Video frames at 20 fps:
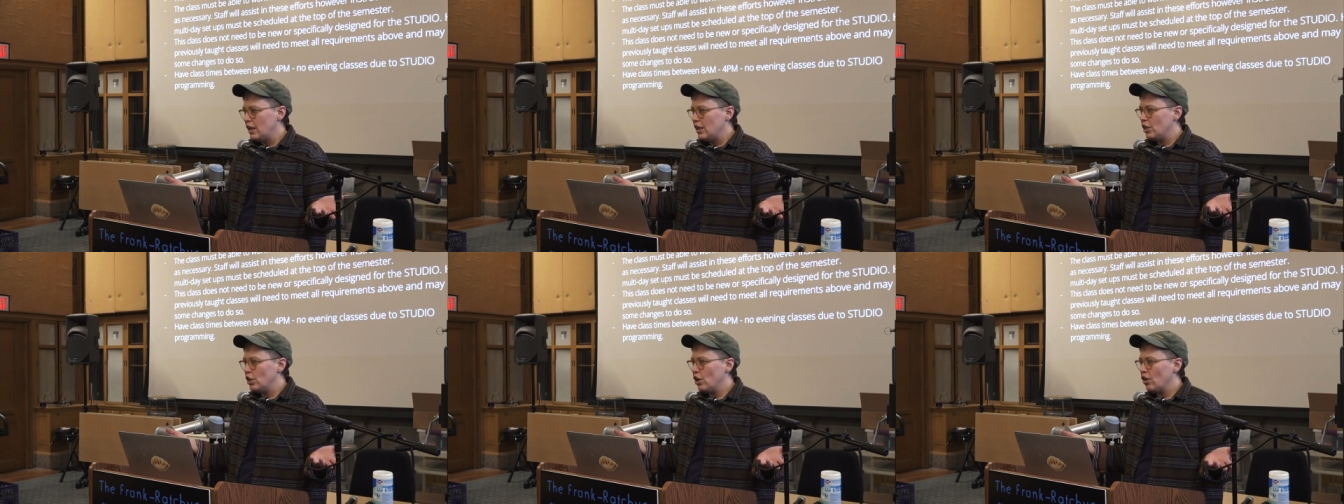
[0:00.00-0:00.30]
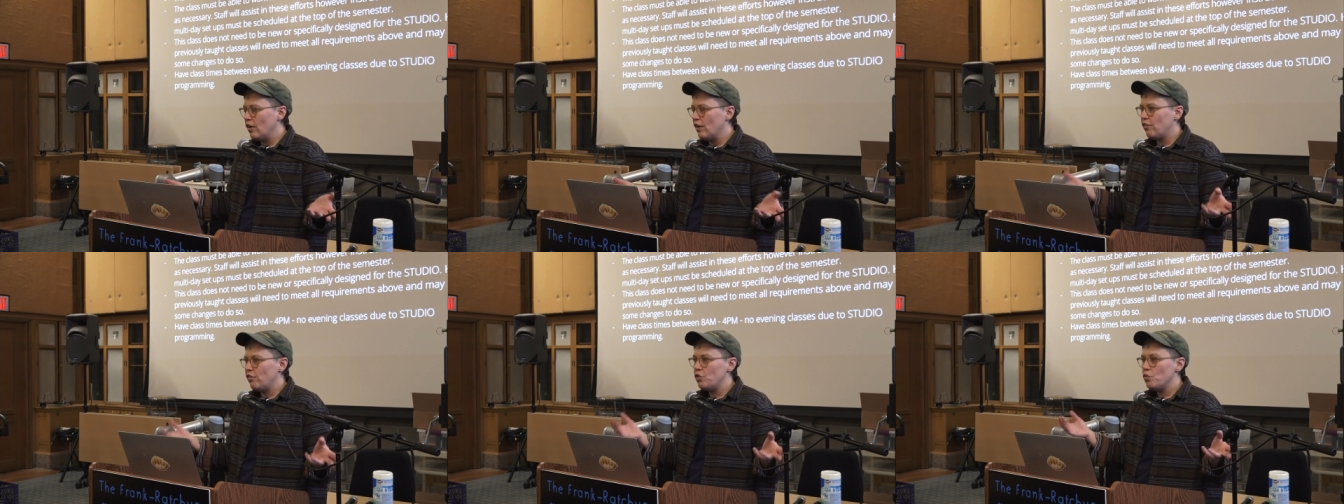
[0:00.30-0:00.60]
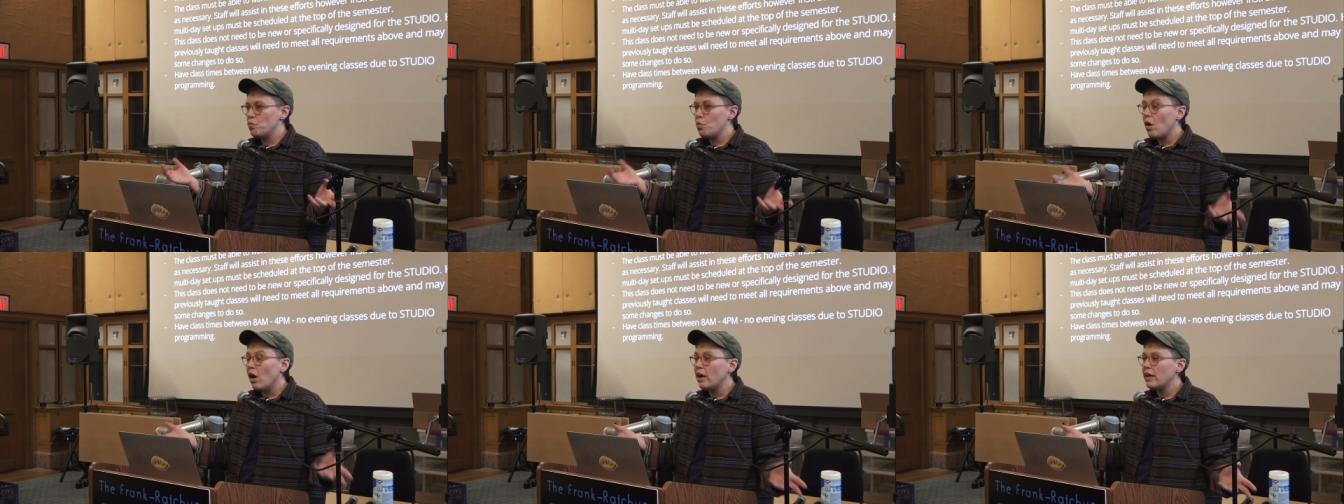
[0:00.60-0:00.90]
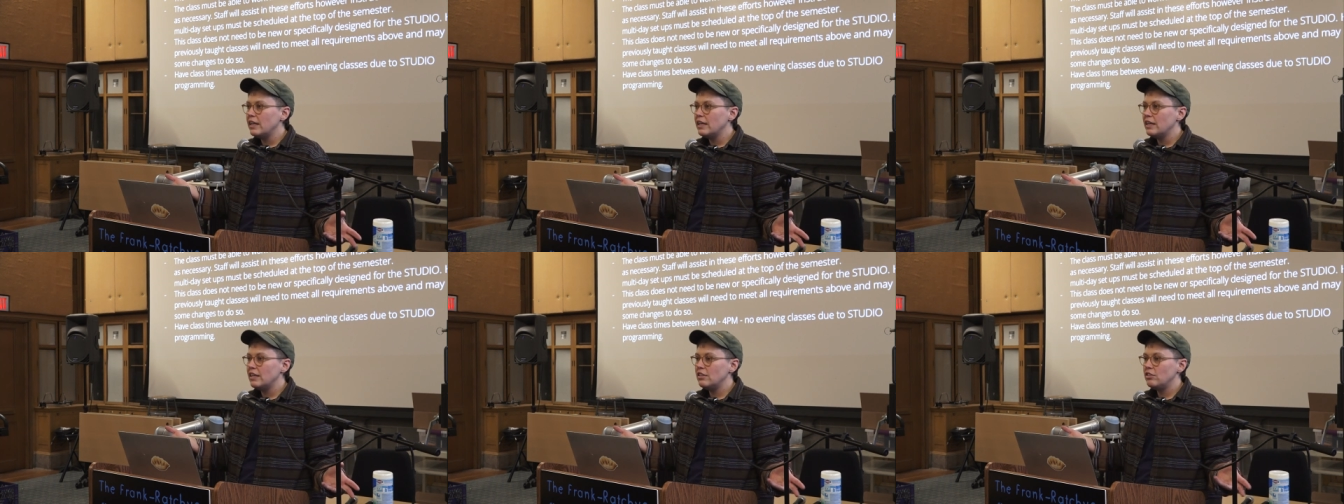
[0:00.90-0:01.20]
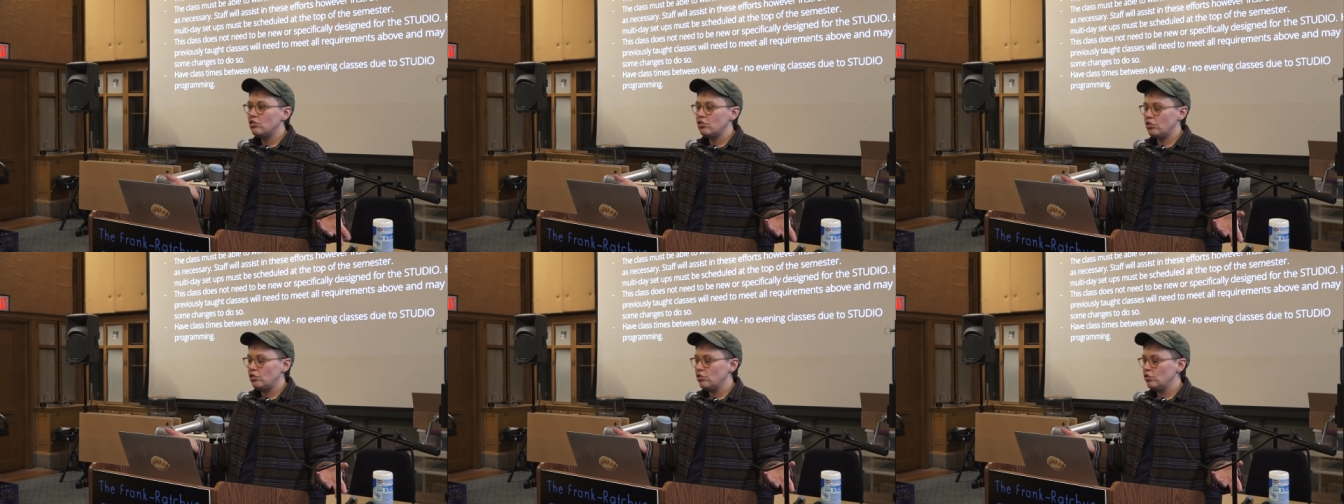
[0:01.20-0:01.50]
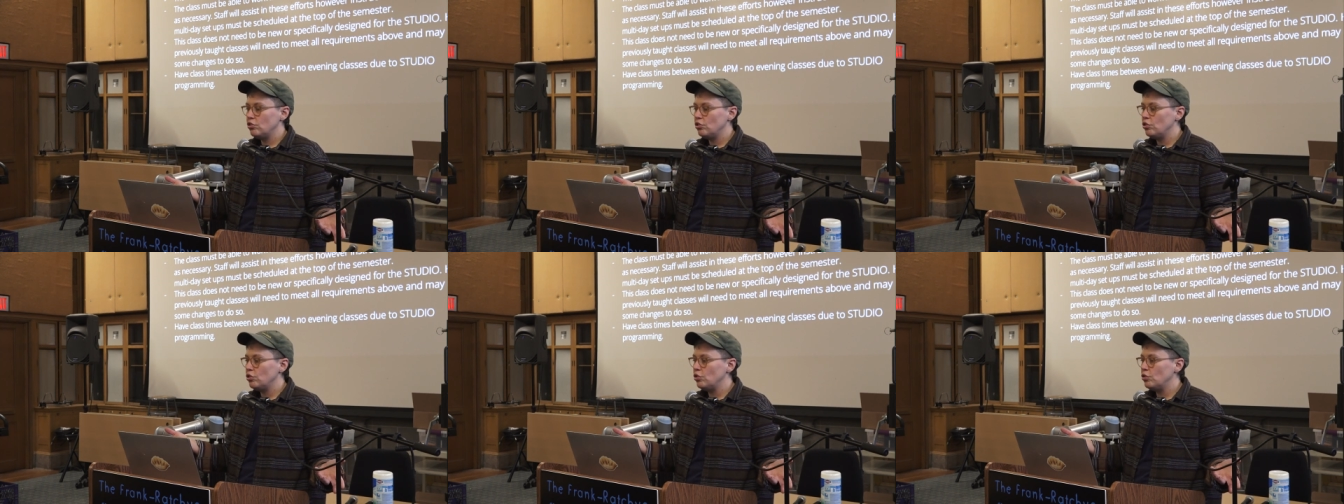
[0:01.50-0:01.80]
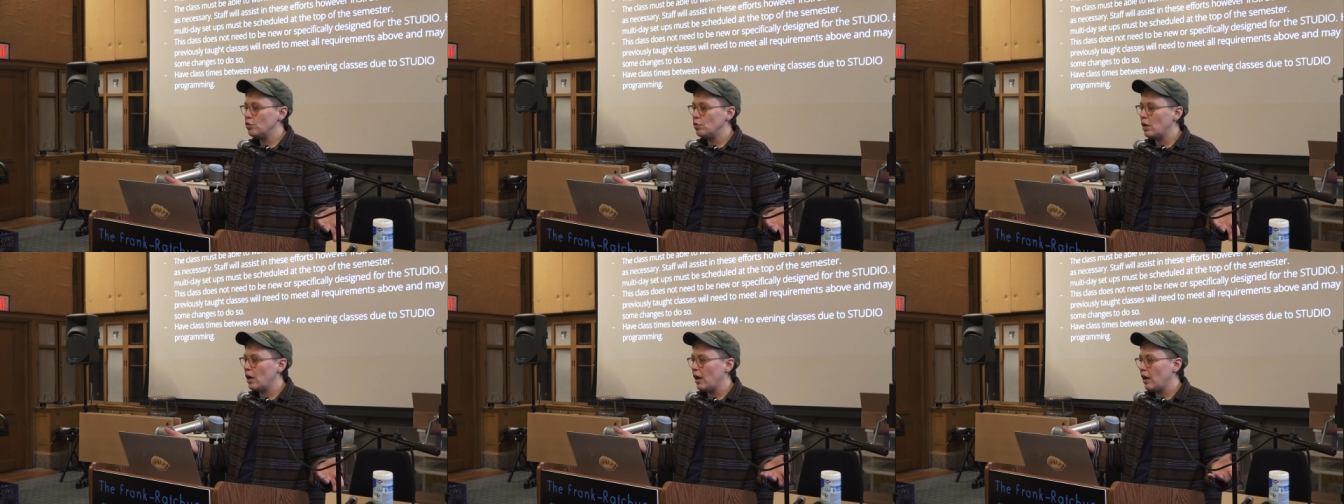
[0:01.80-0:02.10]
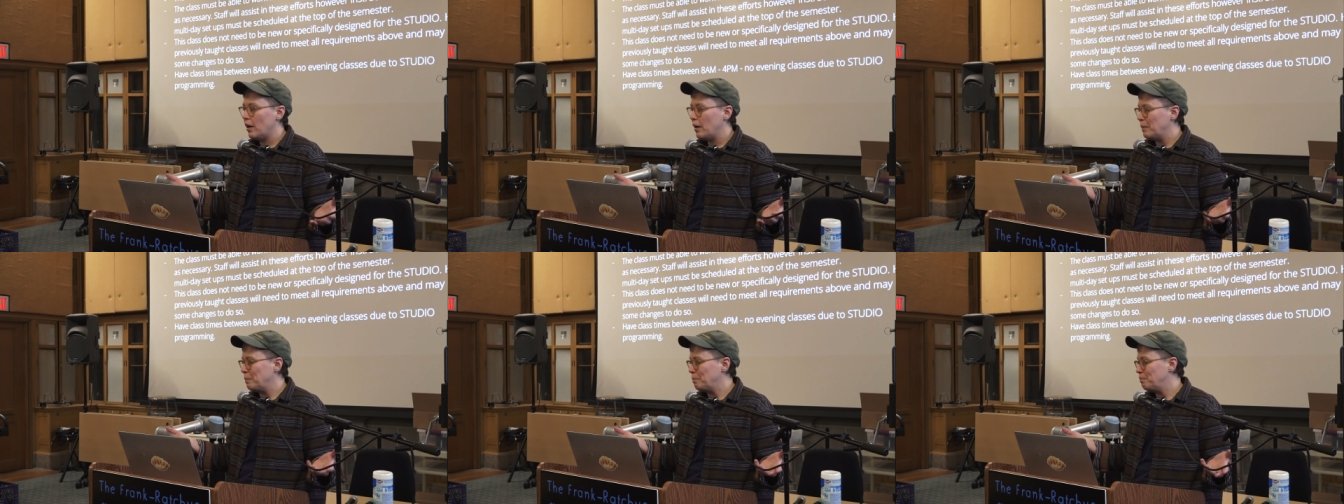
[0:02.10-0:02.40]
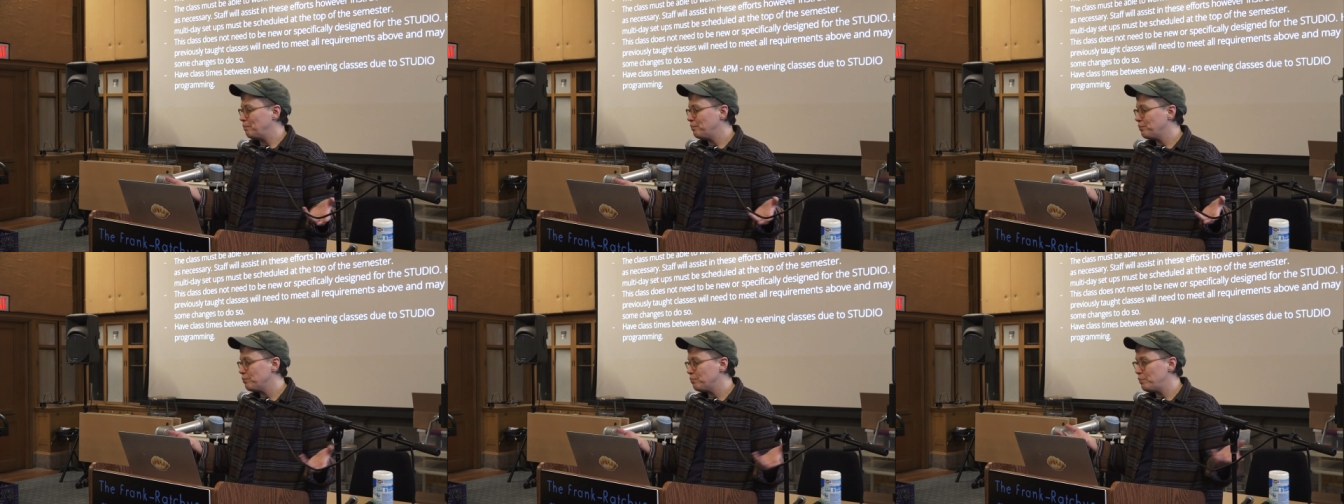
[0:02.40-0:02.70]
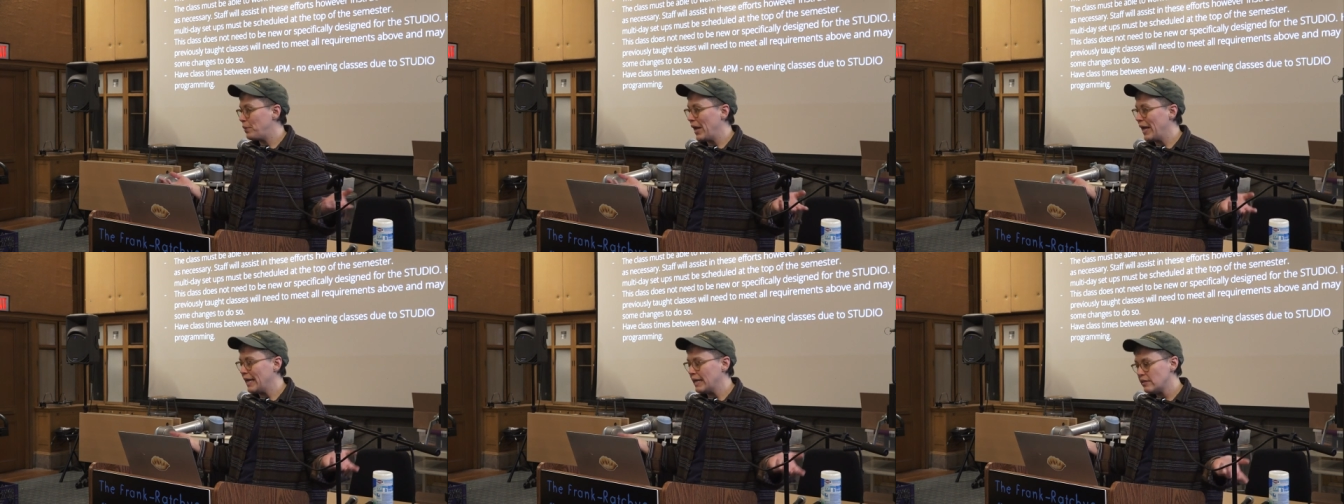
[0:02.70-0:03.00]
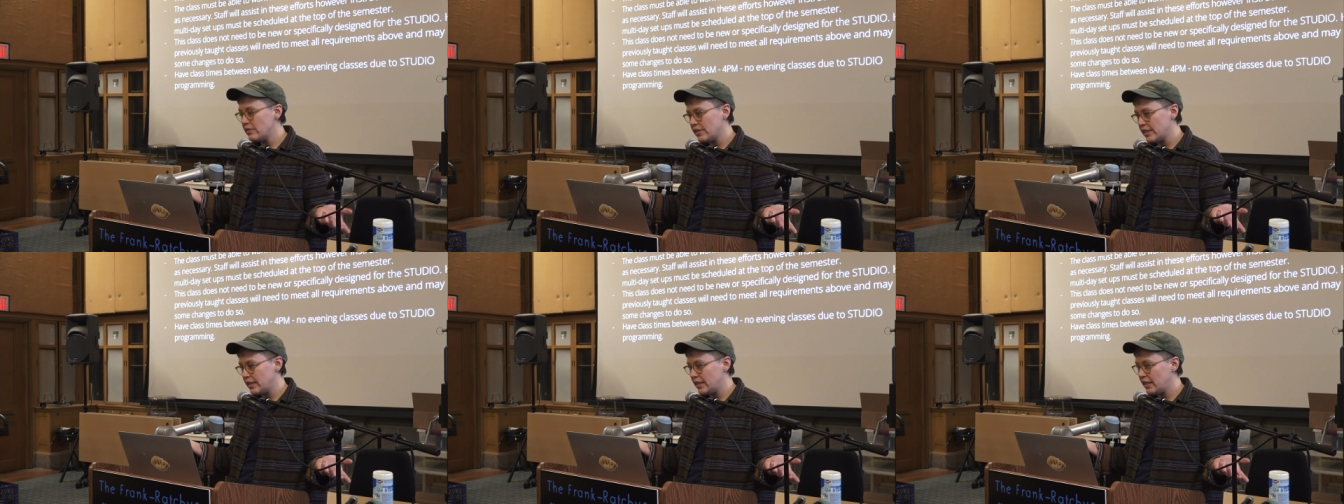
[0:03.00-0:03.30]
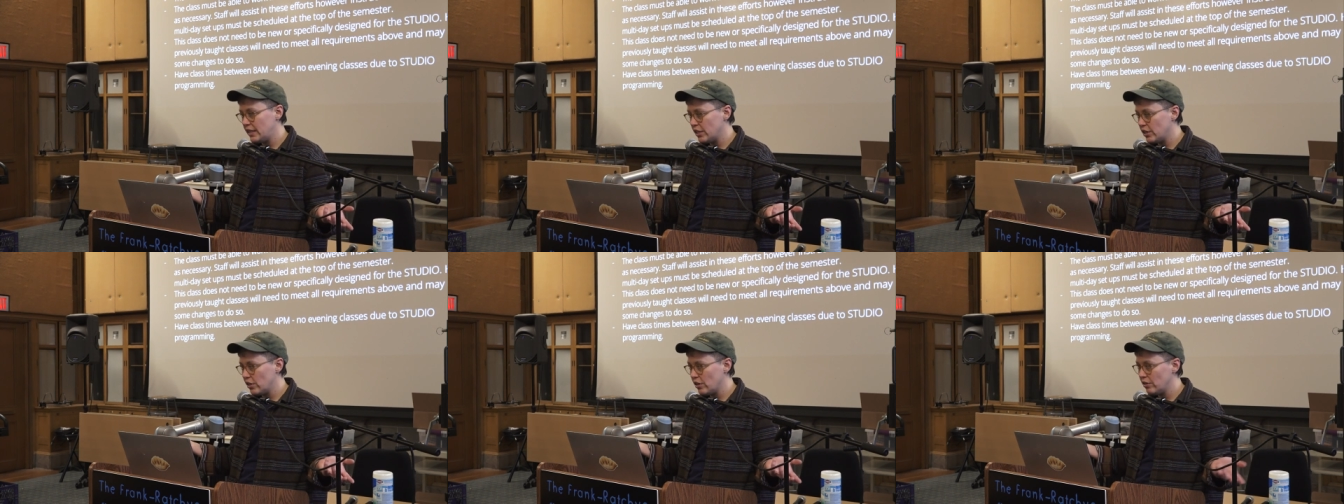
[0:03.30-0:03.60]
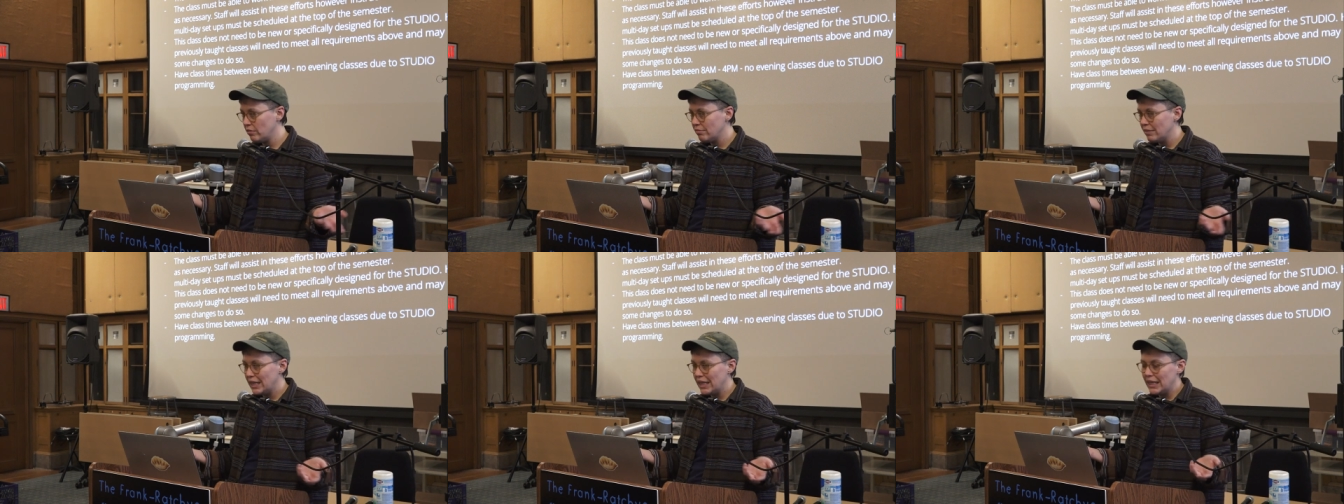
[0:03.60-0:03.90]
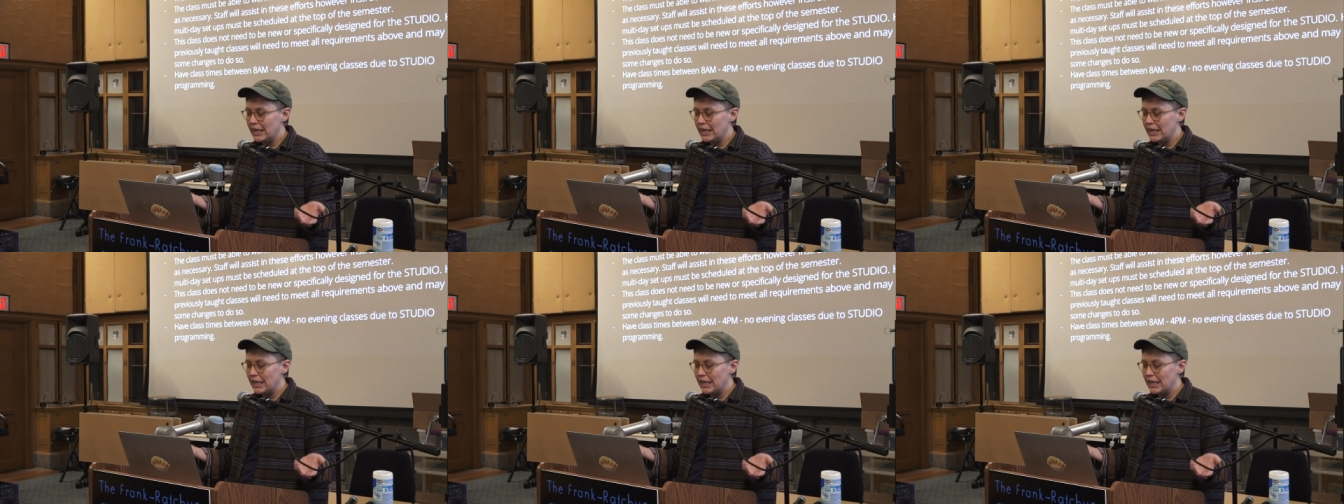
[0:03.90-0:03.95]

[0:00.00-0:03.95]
you know, if you wanted to paint in here,